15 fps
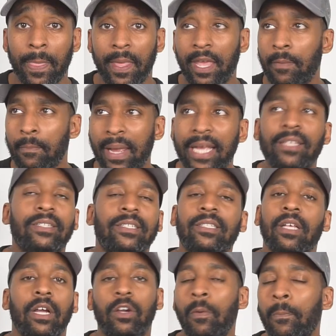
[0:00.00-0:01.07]
it
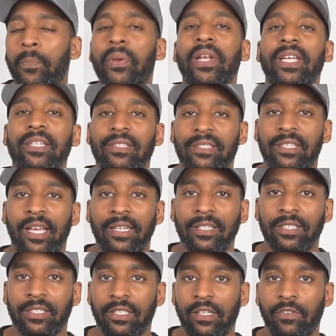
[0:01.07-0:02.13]
makes complete
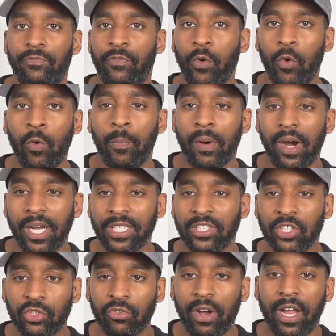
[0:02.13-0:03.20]
sense for all parties
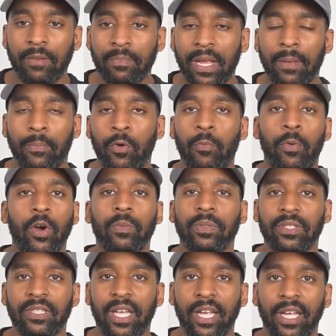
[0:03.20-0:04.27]
to try and make Paul
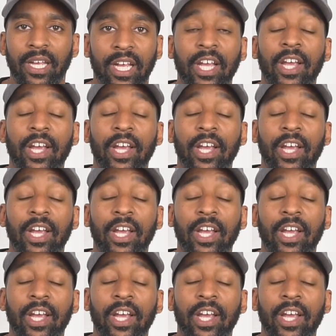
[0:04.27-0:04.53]
Pogba stay,